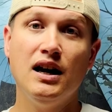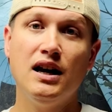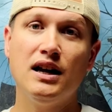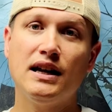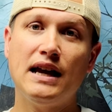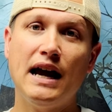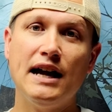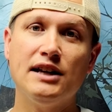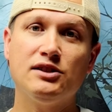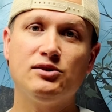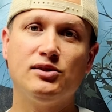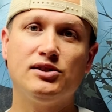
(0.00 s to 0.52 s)

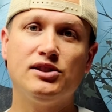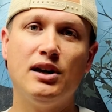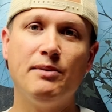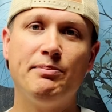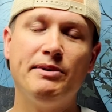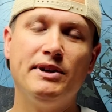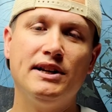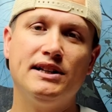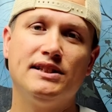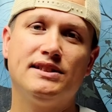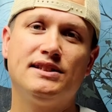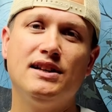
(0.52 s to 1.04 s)
Guys, what's up?
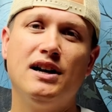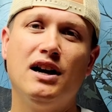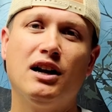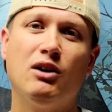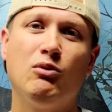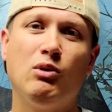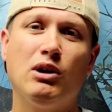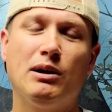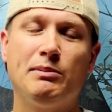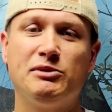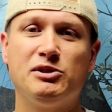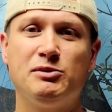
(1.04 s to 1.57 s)
It is Doug, and
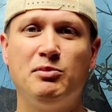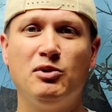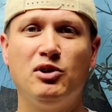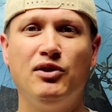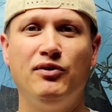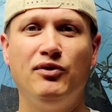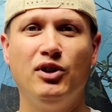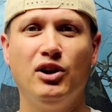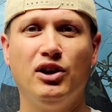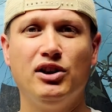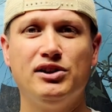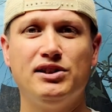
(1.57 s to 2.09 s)
welcome to Spooky
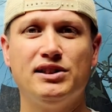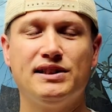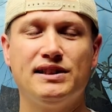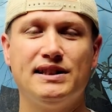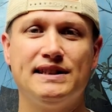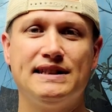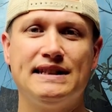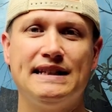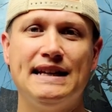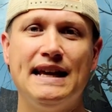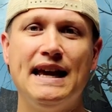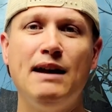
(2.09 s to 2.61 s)
Villages. And
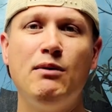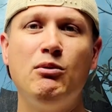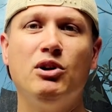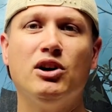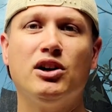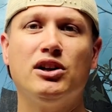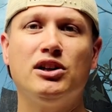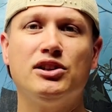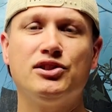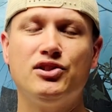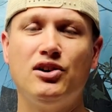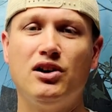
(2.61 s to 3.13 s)
today we are
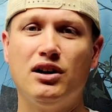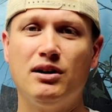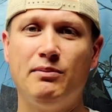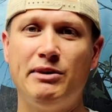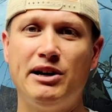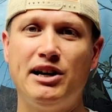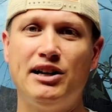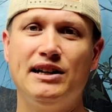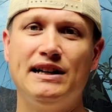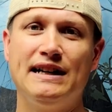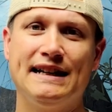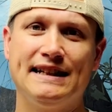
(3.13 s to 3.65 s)
going to talk
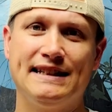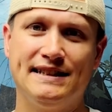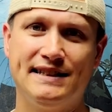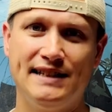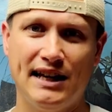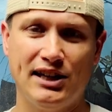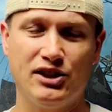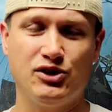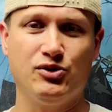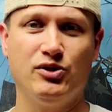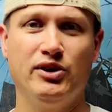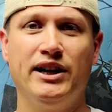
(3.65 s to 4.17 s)
about an
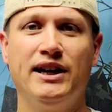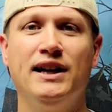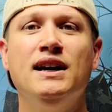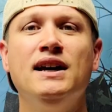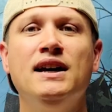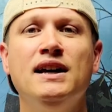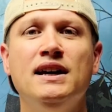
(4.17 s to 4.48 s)
accessory.